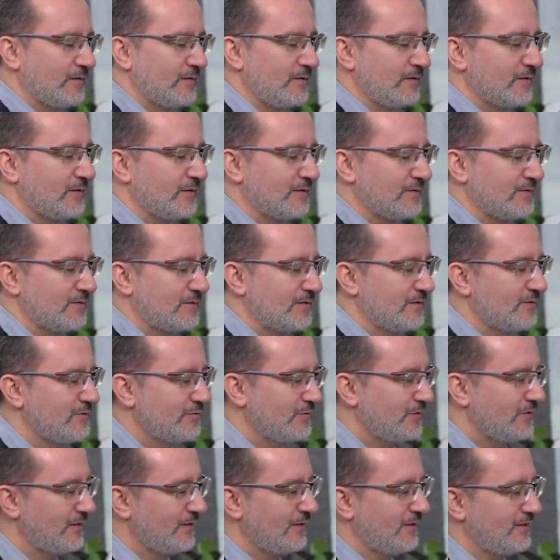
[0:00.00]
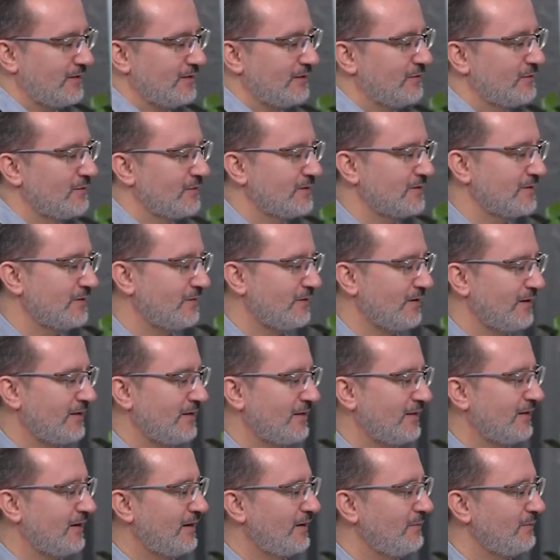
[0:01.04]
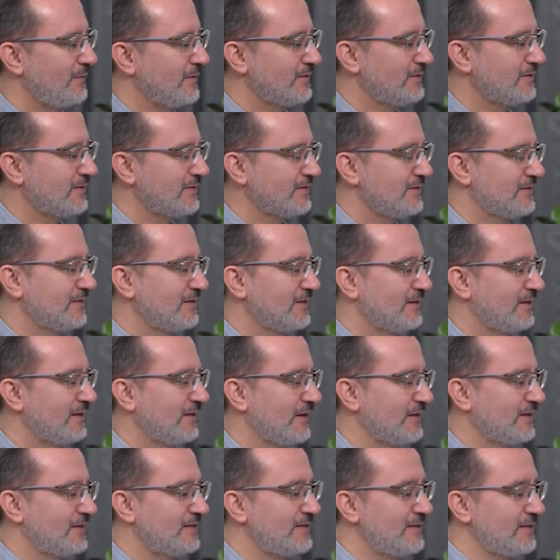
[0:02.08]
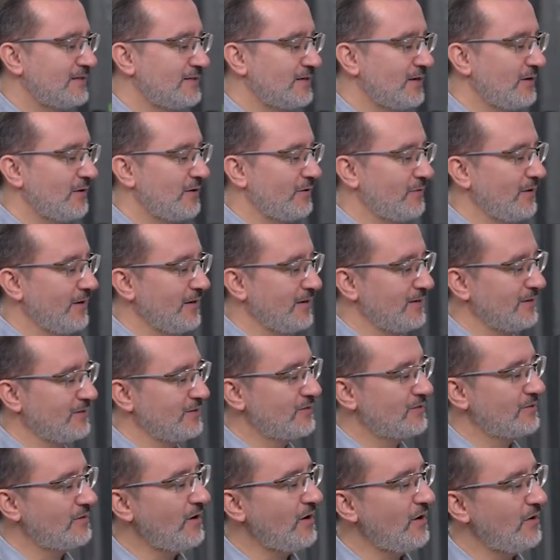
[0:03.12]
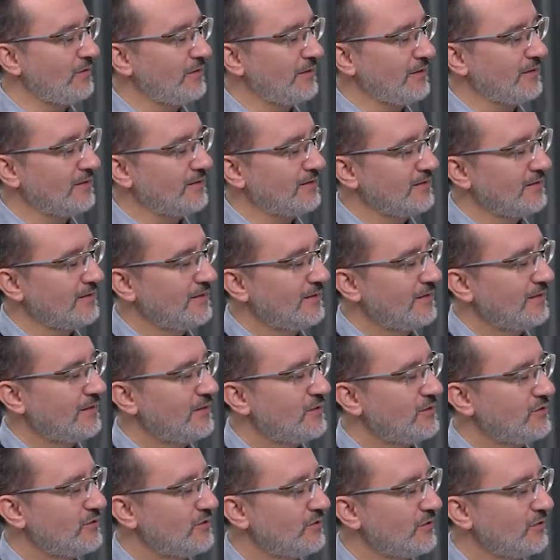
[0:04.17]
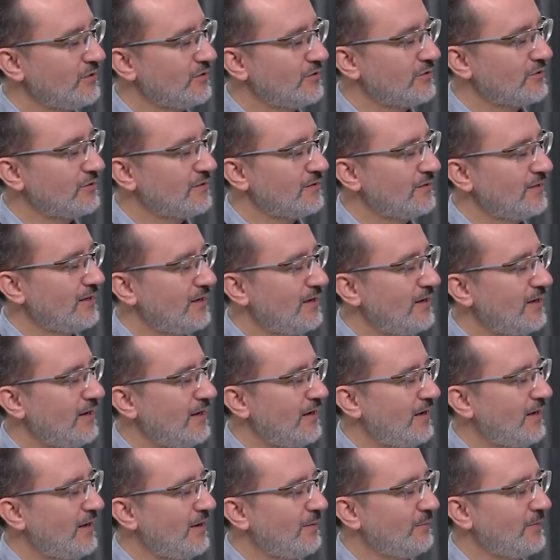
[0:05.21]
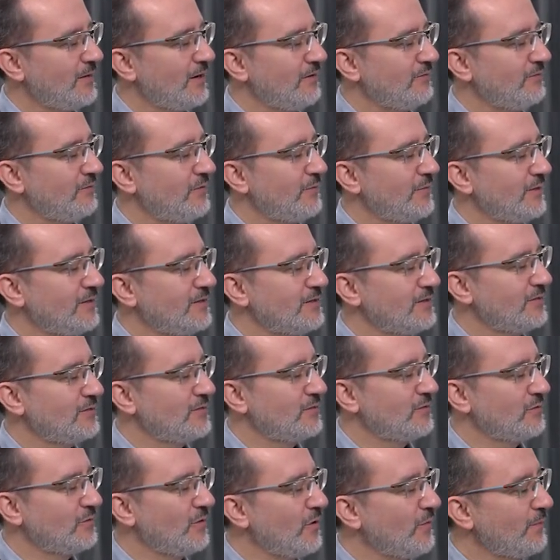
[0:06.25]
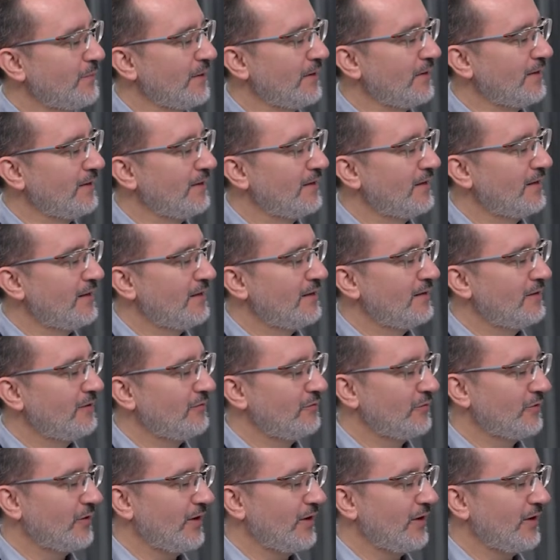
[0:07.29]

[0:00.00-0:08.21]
And search for it. It was already there, but just since I already installed it, it shows up there for me just to open. If you